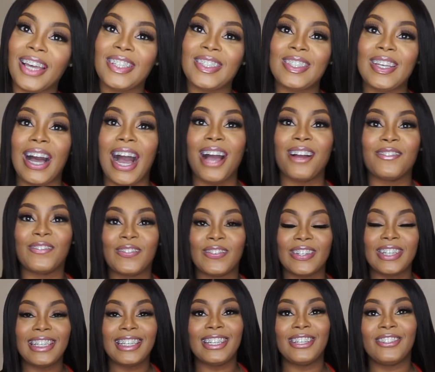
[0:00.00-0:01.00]
And so I
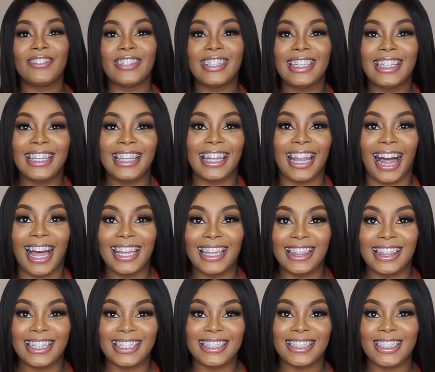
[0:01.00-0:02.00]
really, really
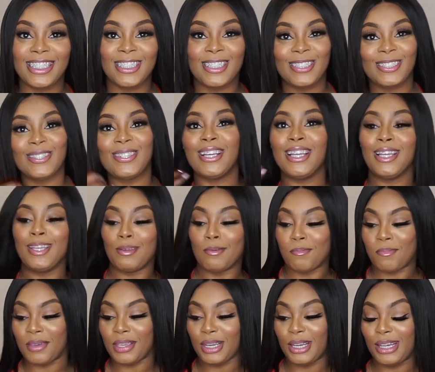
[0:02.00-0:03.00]
like this little
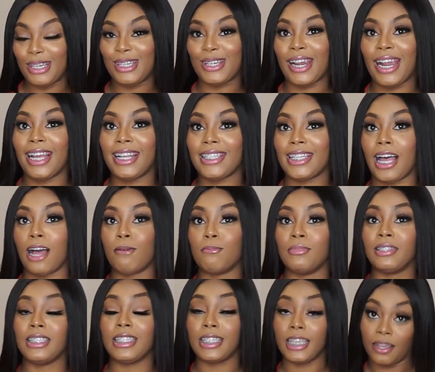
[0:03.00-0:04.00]
mini dress. I'm
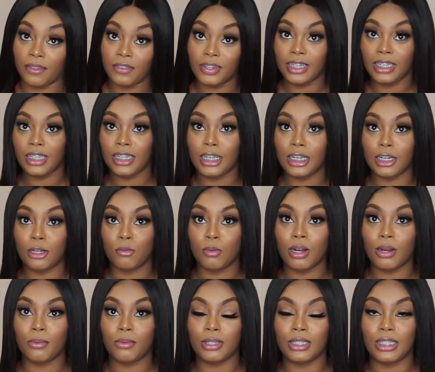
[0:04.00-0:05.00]
definitely gonna
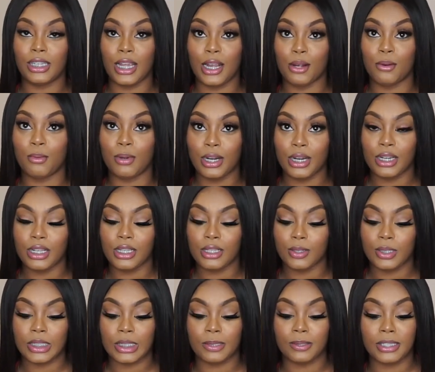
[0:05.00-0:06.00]
wear wear these
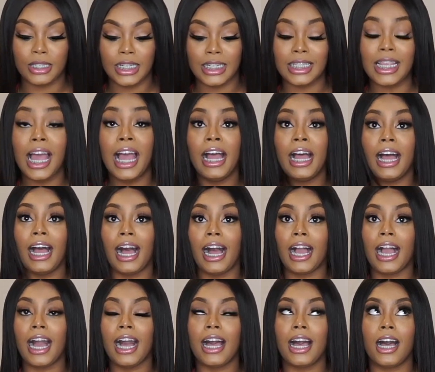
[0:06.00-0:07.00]
with some sneakers. I
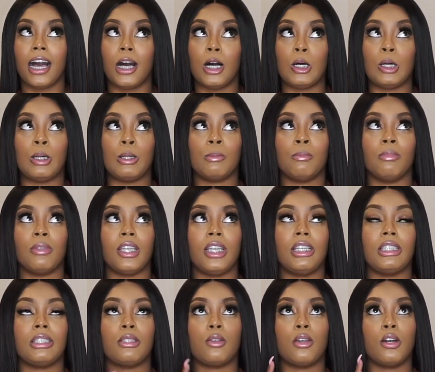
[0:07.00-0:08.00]
got um
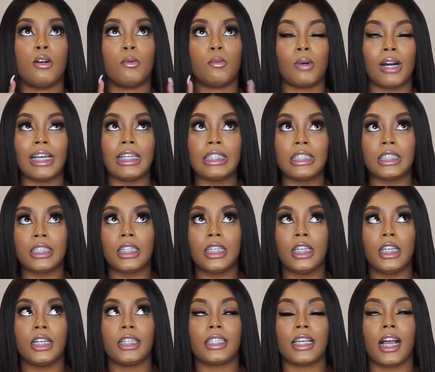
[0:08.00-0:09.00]
these white
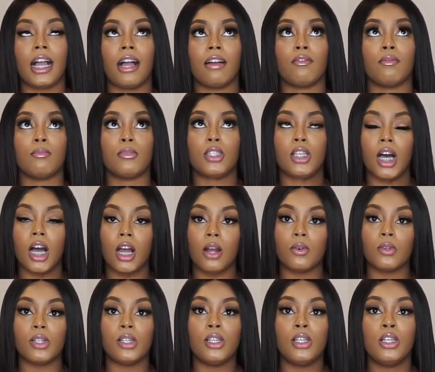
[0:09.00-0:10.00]
sneakers I got from Zara.
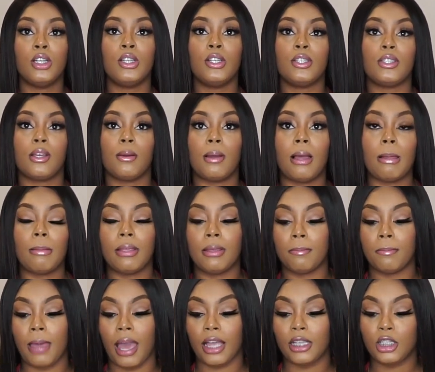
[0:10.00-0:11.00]
So I probably
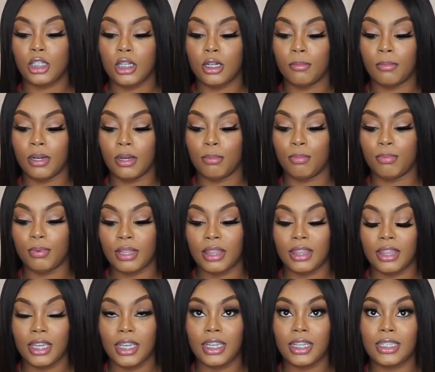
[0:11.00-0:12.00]
match them up with
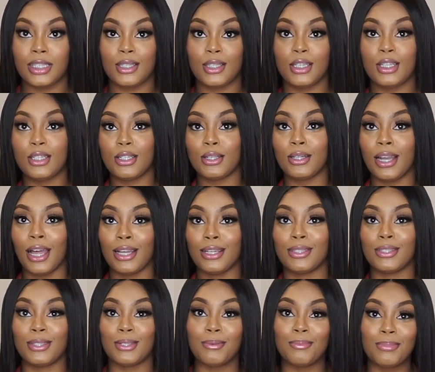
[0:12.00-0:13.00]
this. These are like
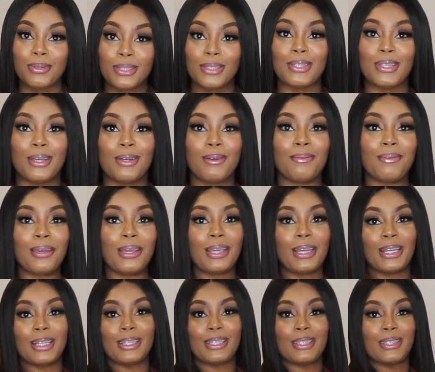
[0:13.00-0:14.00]
super, super,
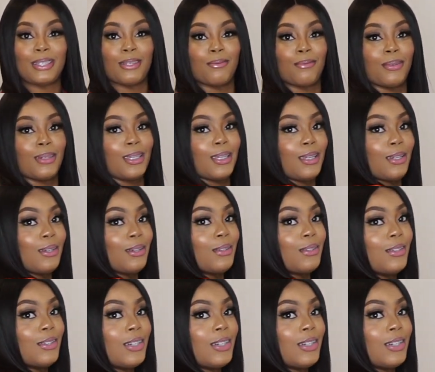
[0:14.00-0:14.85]
this is super cute.